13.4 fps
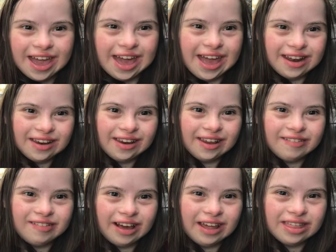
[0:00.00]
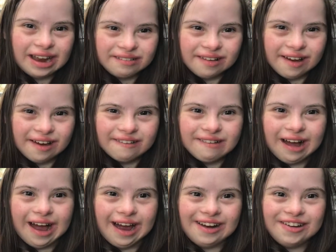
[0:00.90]
and if you guys don't know,
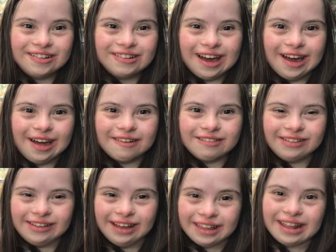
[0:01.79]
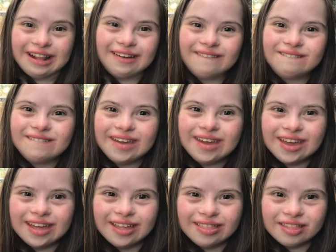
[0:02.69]
I do have Down syndrome,
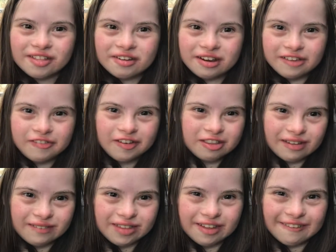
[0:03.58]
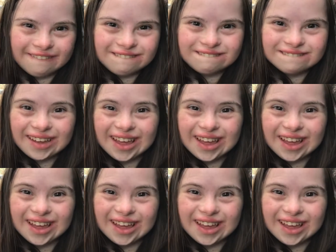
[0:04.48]
the 21st chromosome.